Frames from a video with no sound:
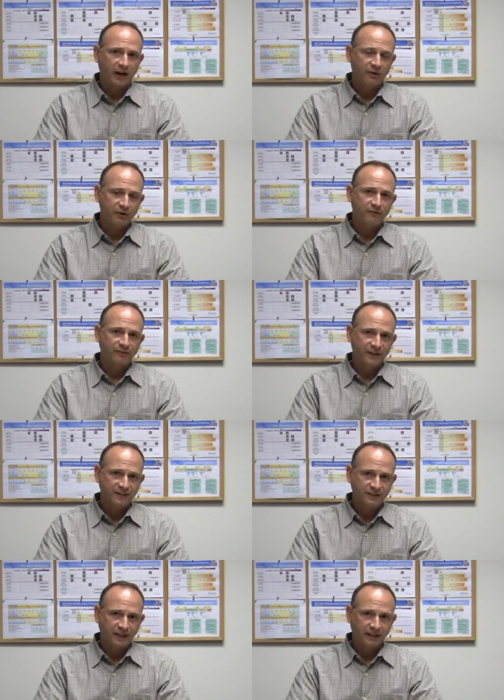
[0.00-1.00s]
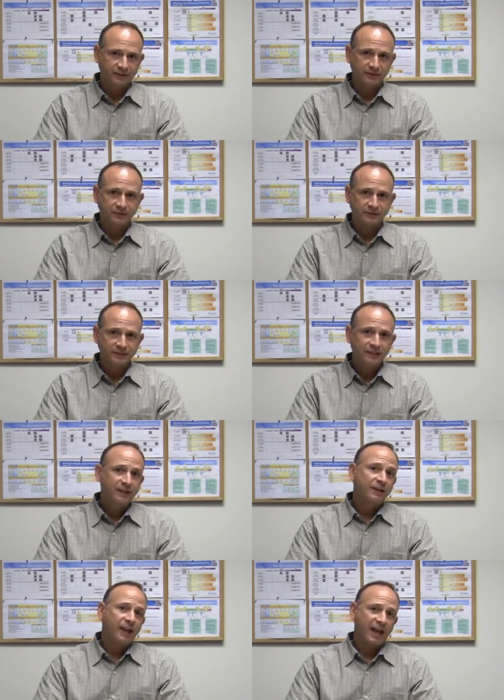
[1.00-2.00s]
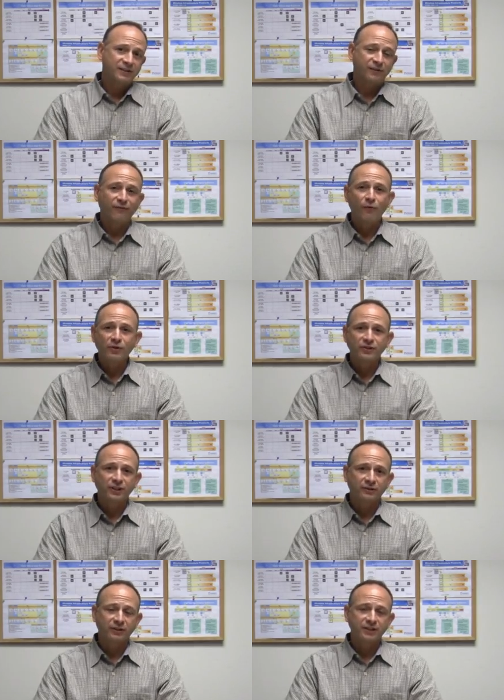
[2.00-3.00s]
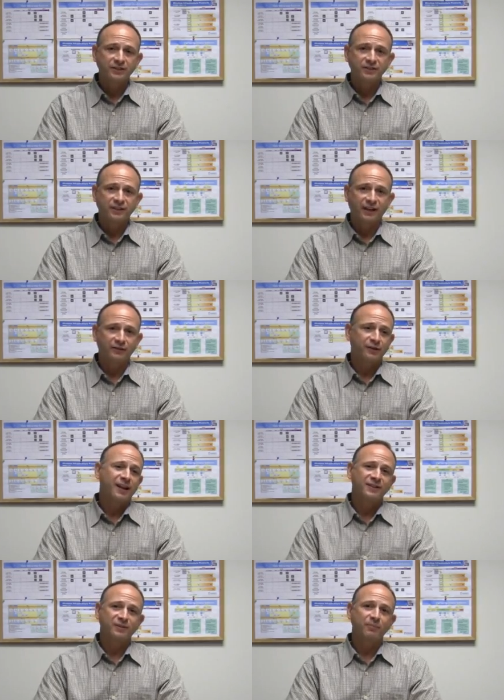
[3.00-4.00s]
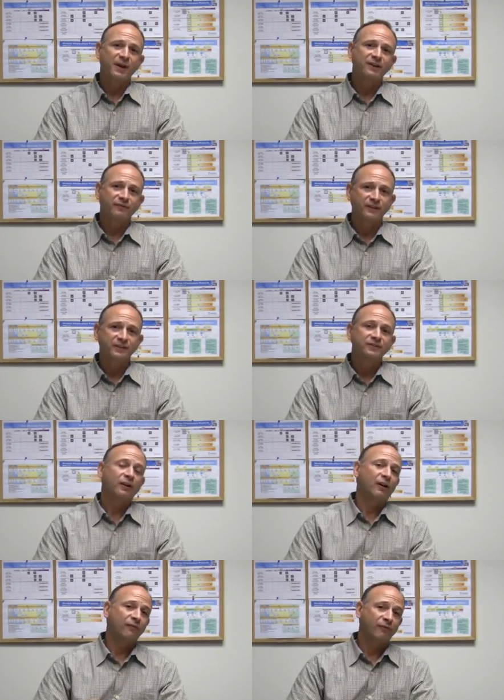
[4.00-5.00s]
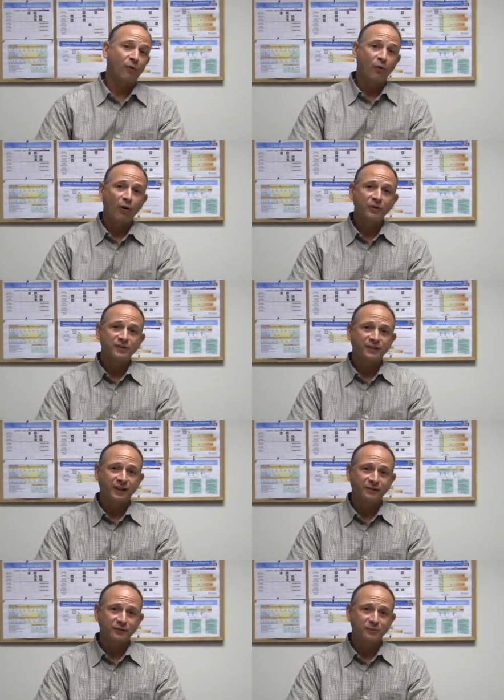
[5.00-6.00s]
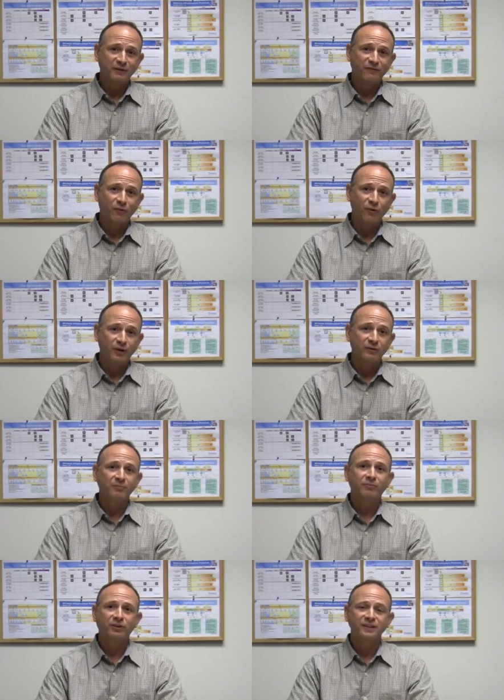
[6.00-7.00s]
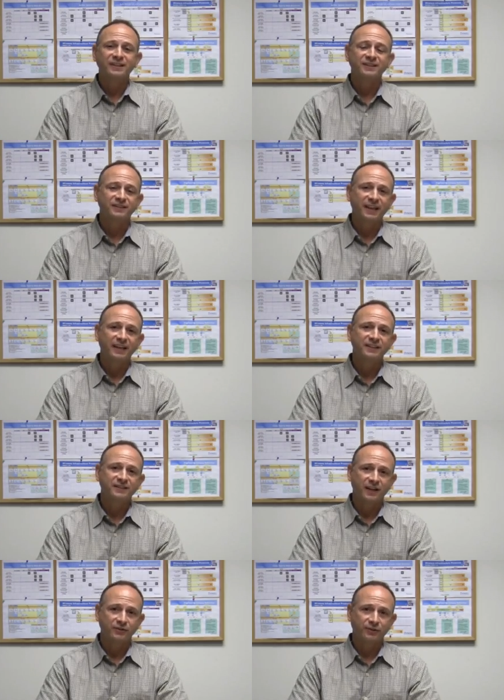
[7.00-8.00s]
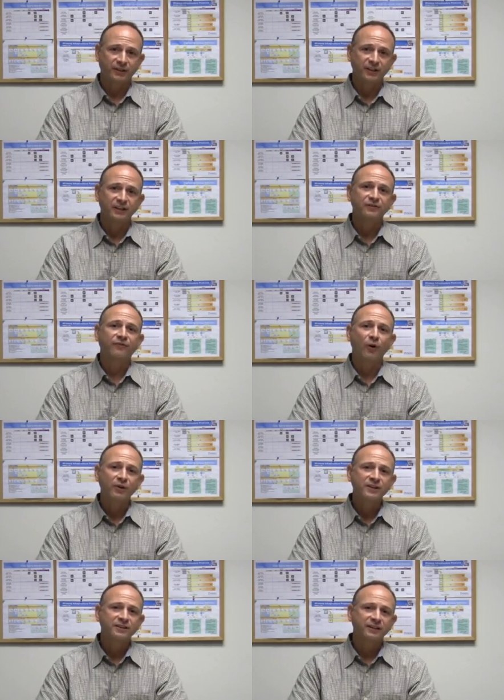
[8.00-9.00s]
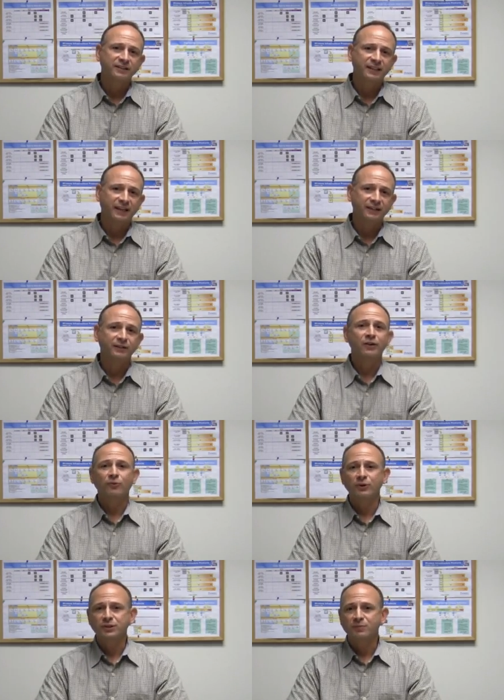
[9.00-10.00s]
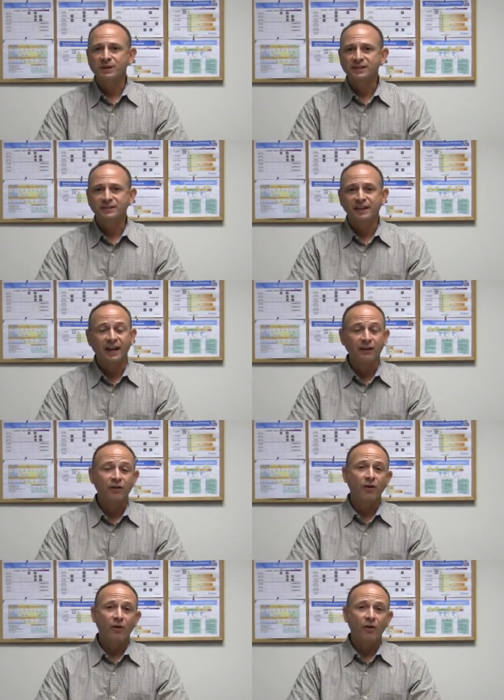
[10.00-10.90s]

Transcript: air interface standard. As the fourth generation standard, it has the benefits of all the standards before it, plus it's data centric. It's focused on data, which means that